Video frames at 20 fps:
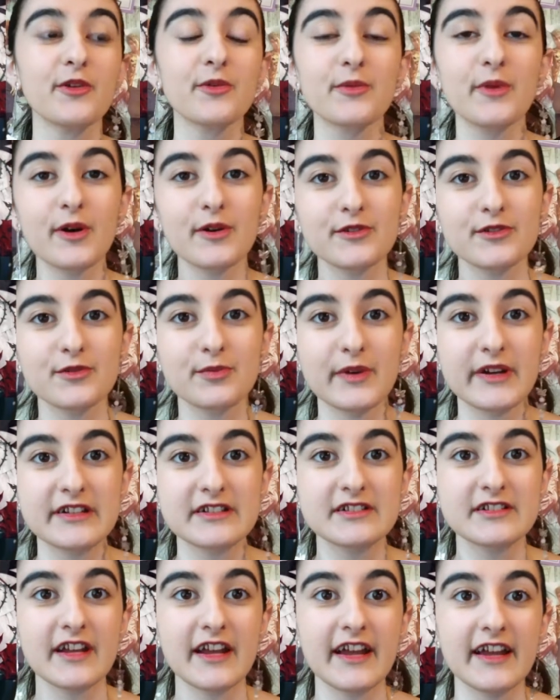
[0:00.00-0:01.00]
Rose
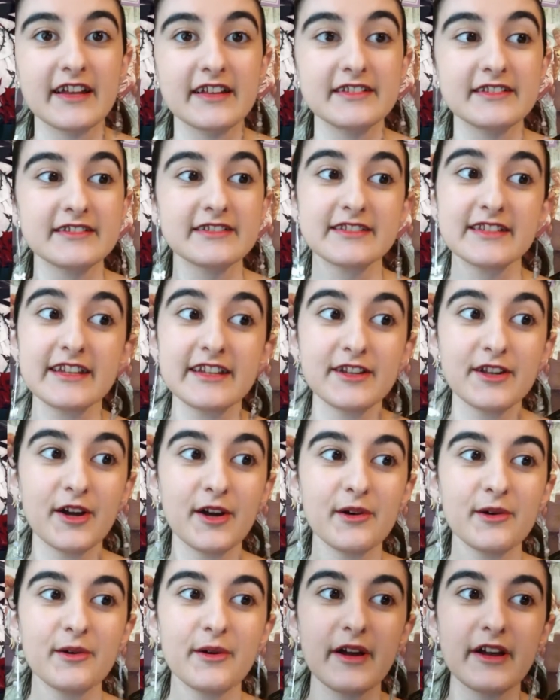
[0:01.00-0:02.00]
Witch and
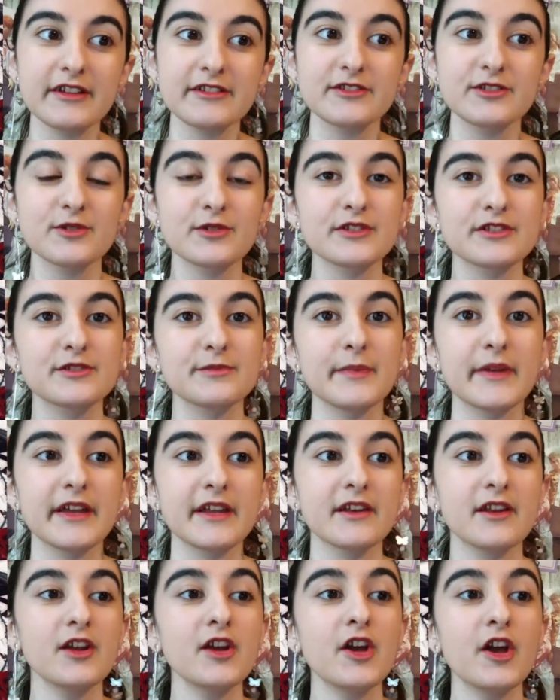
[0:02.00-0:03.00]
Zeno, a
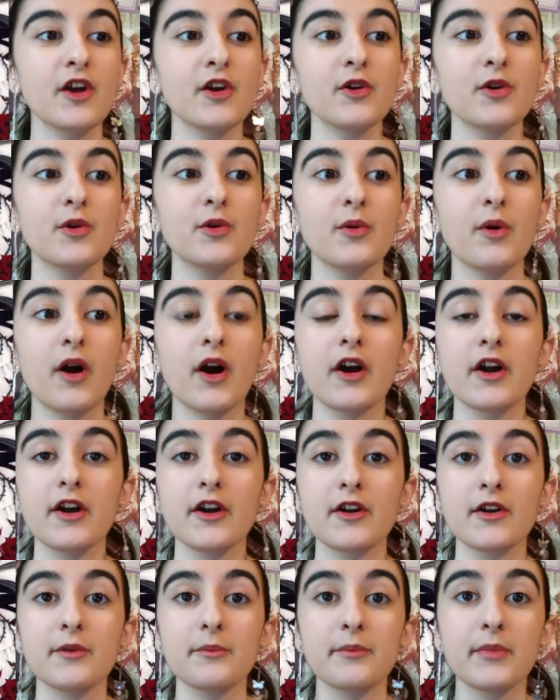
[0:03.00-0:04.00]
swordsman, who
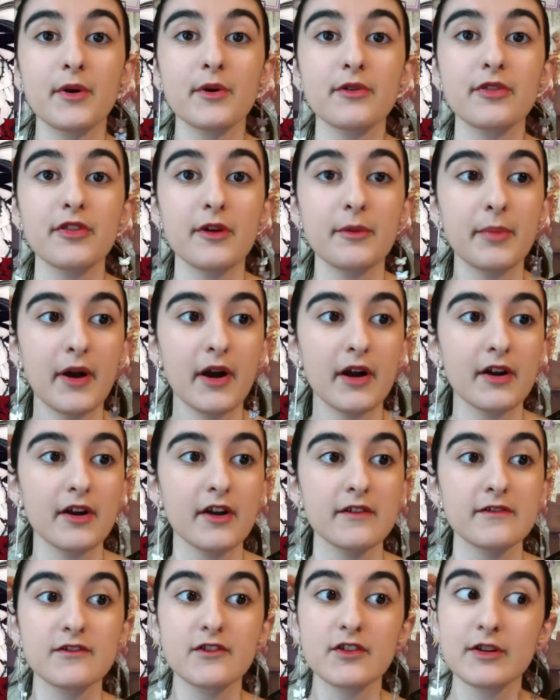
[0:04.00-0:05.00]
are both a part
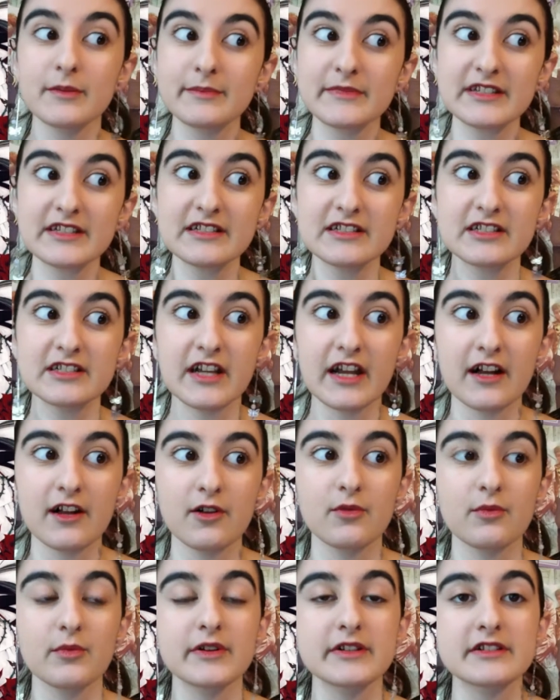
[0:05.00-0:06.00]
of Crimson
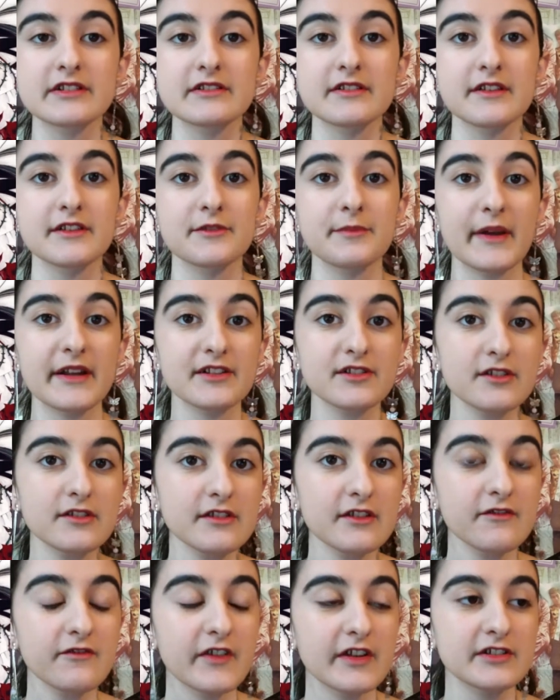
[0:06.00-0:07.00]
Shell, which is a special
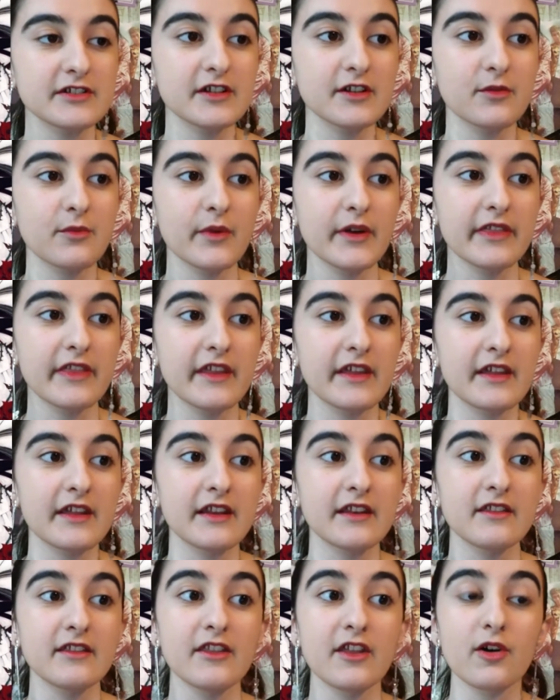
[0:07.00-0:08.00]
division
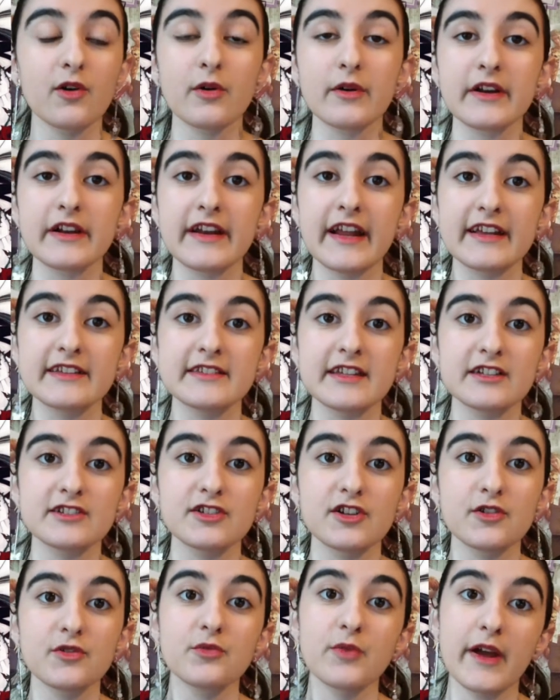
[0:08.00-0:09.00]
within the
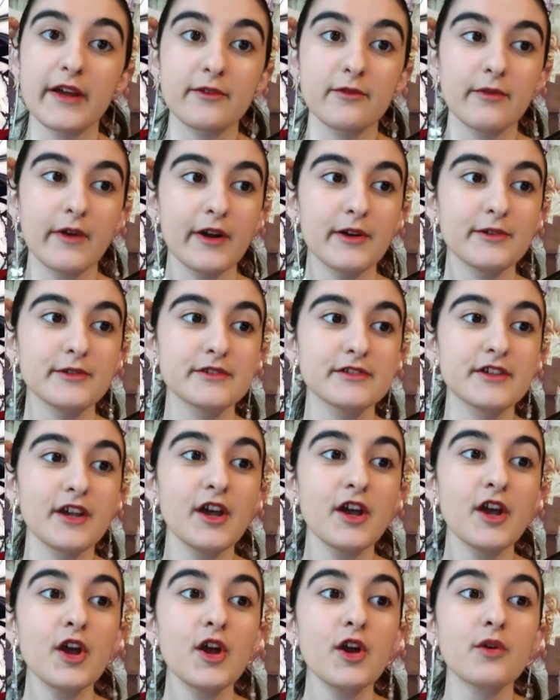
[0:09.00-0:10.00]
organization Red Rose.
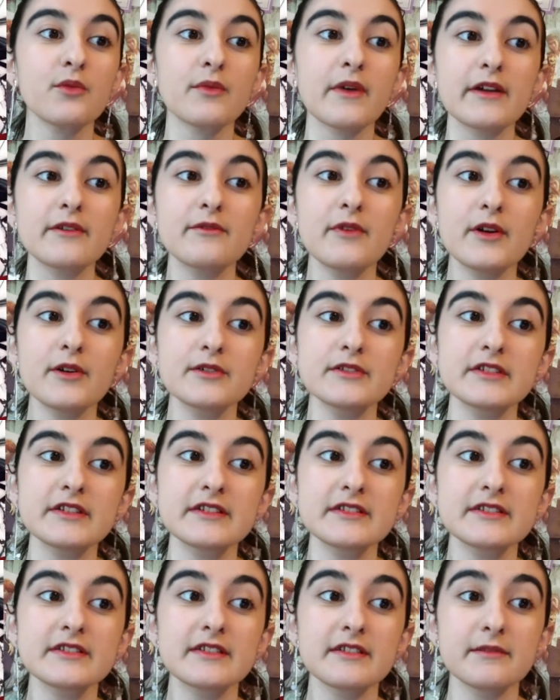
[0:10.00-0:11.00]
Red
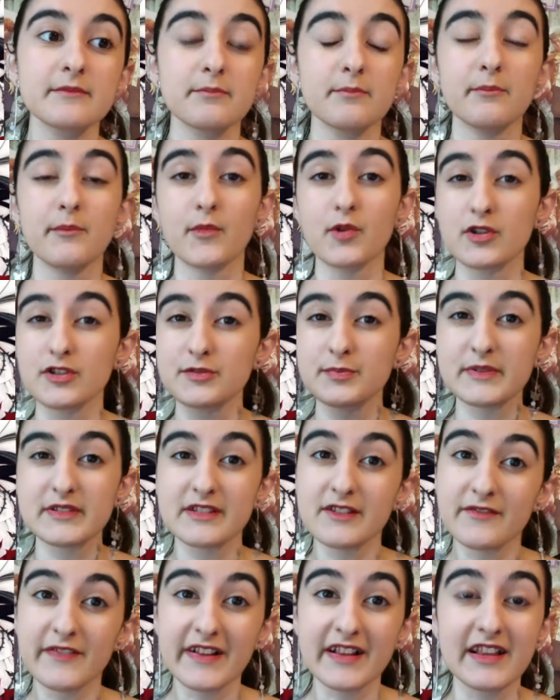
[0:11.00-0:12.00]
Rose's, more
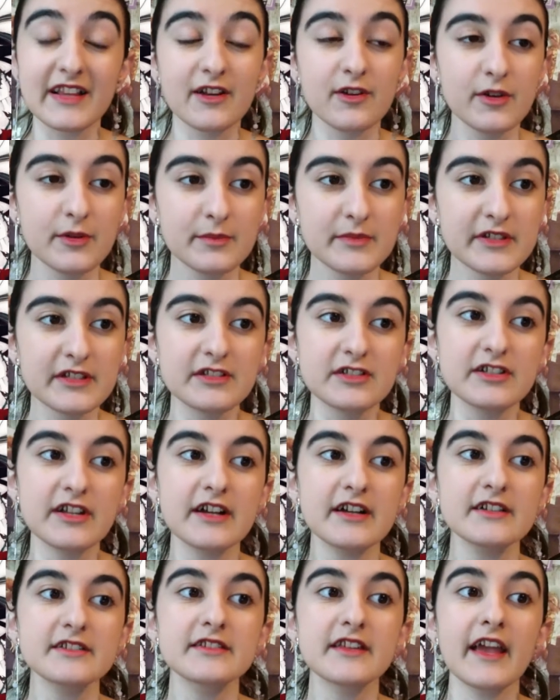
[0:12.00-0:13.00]
specifically Crimson
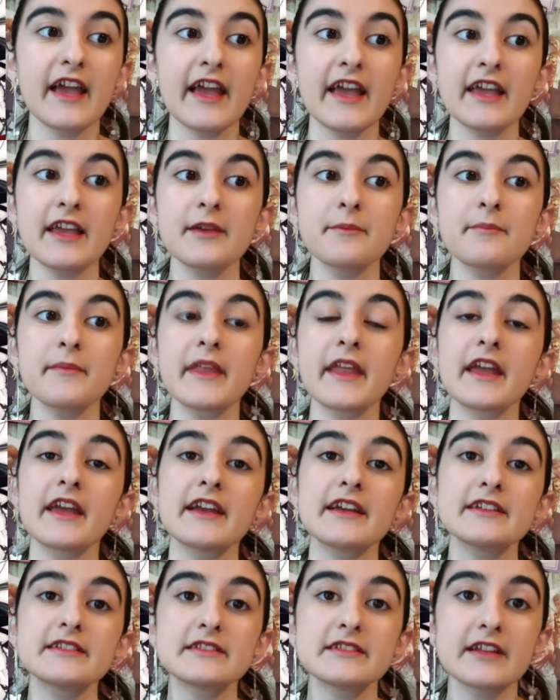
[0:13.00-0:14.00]
Shell's, aim
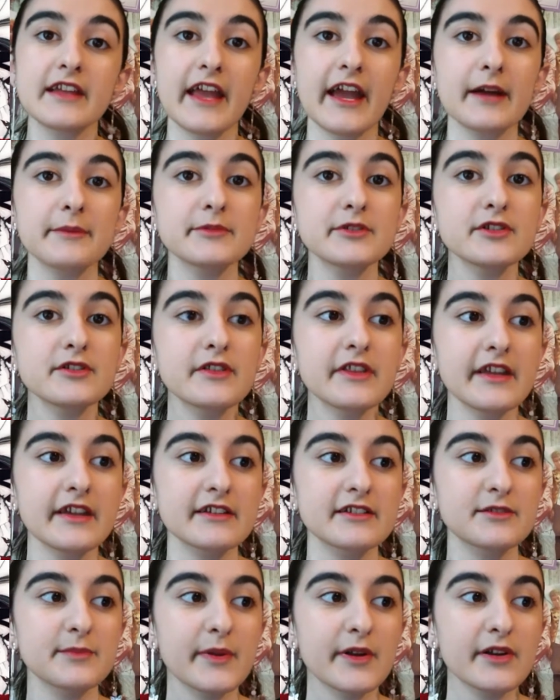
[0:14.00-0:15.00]
is to capture the
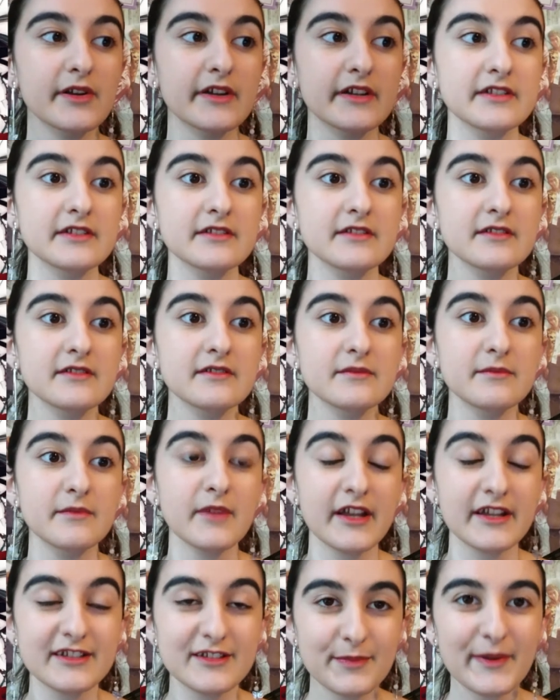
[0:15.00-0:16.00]

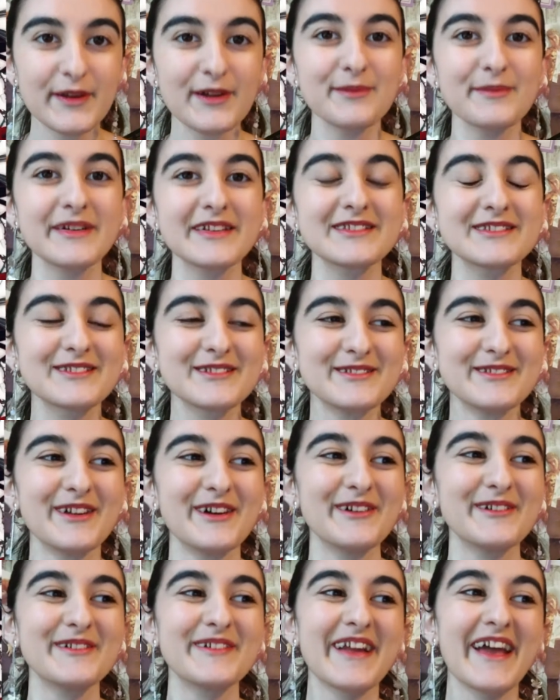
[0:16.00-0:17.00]
experiments
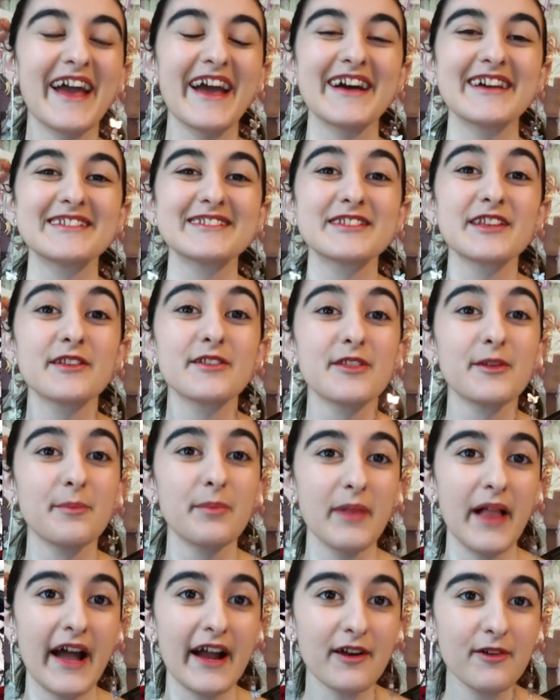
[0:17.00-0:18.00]
known as the
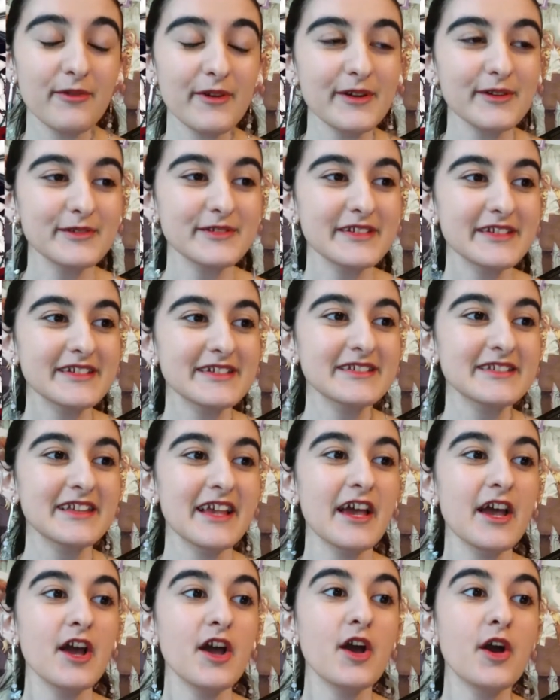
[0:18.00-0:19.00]
Black Roses,
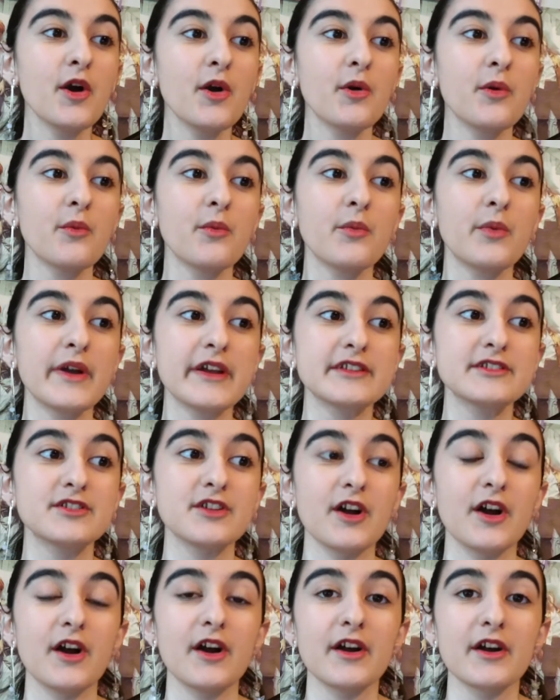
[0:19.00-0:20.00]
which
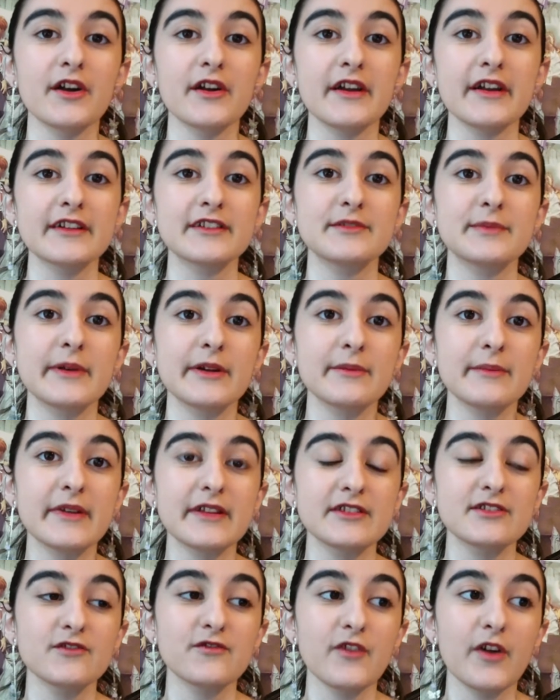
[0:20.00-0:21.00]
are
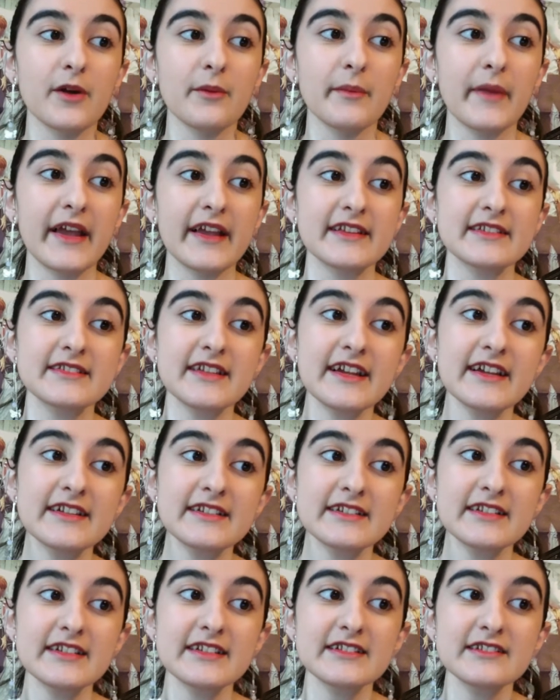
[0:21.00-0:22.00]
experiments from a
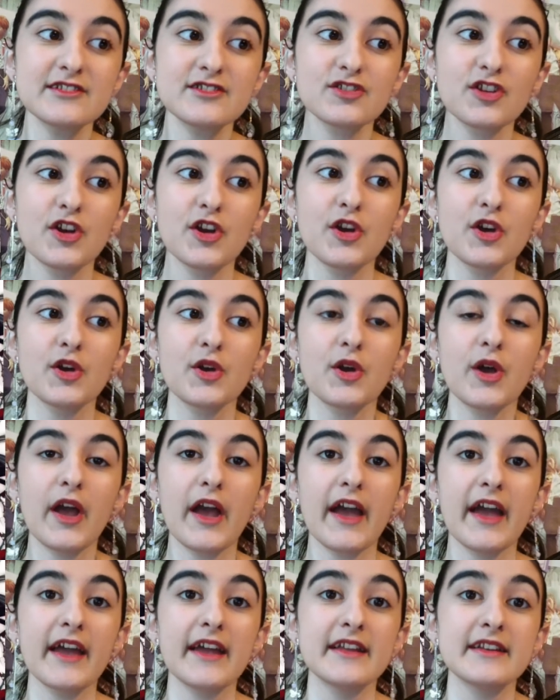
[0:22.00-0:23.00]
scientist,
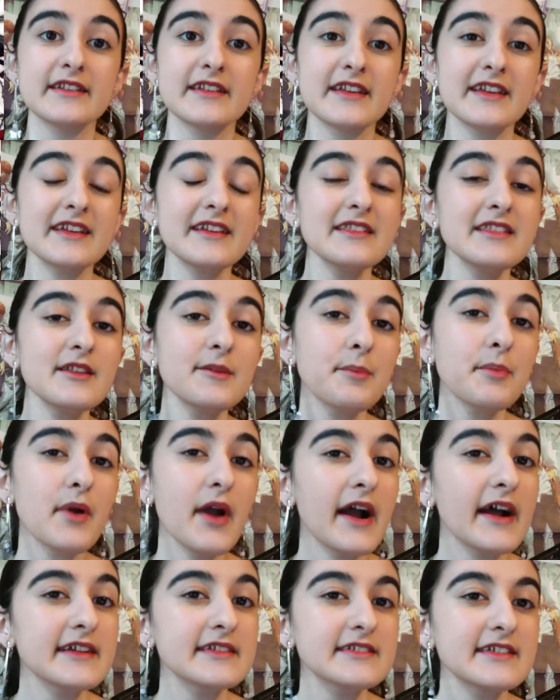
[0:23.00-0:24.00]
and in the
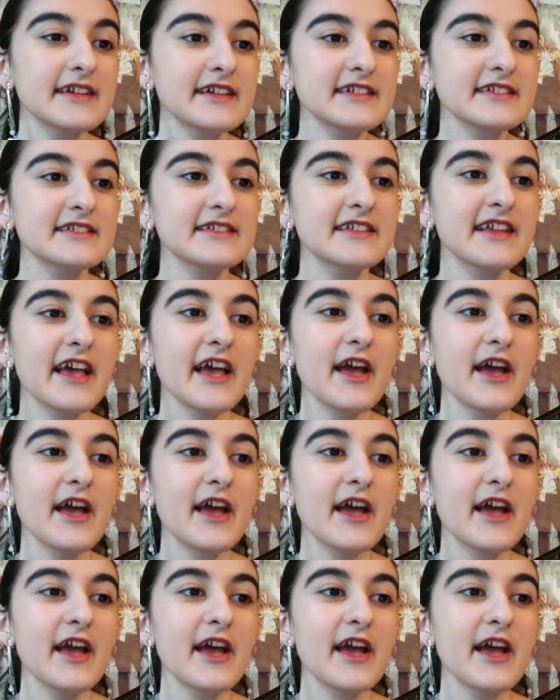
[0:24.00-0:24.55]
process,